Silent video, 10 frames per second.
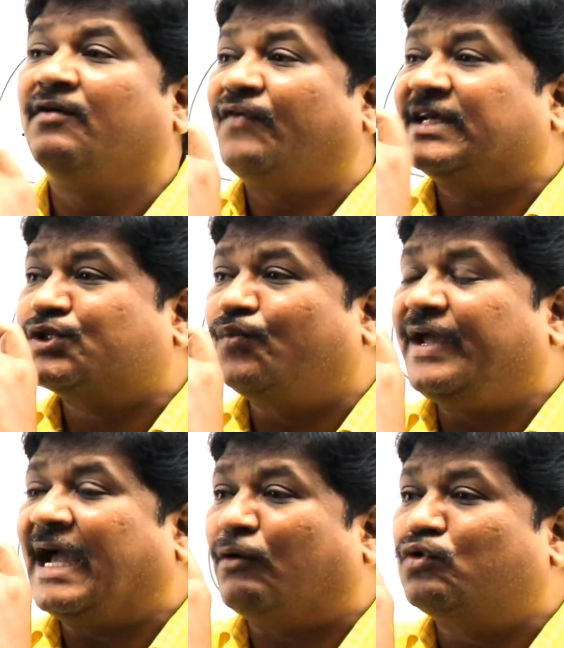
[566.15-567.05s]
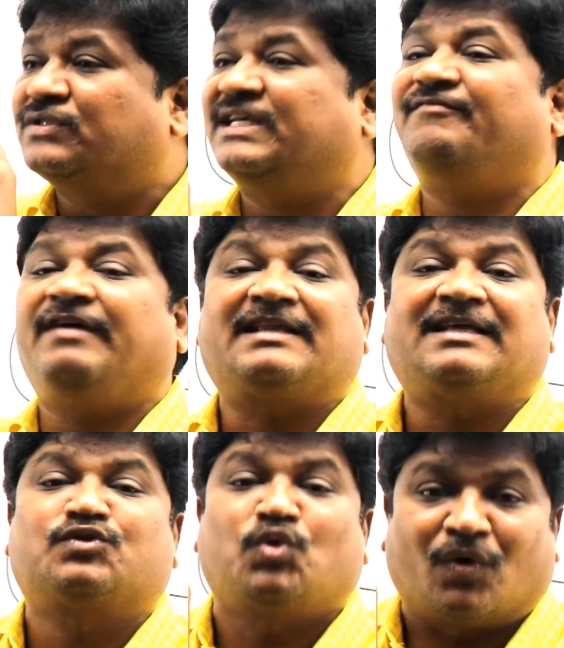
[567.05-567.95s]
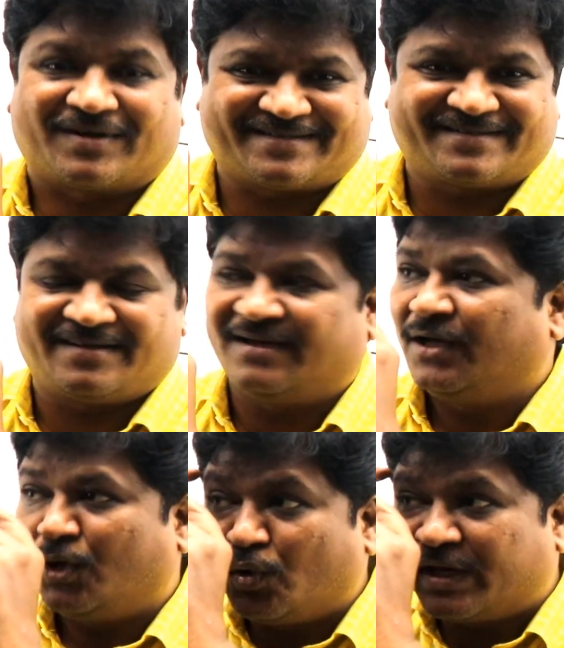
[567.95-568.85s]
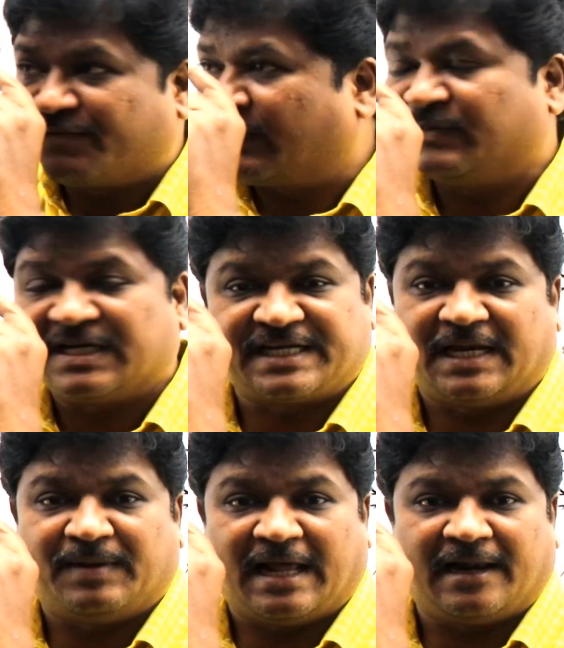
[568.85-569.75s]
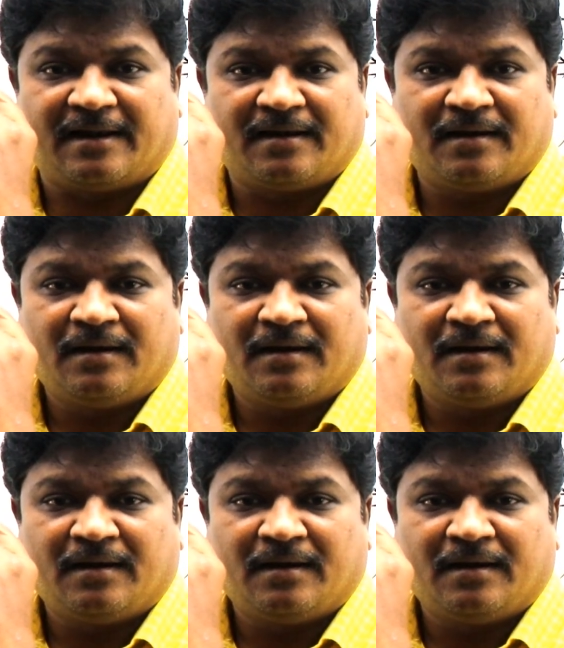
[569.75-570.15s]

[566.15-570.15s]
first we have to see where the source, looking from the terminal.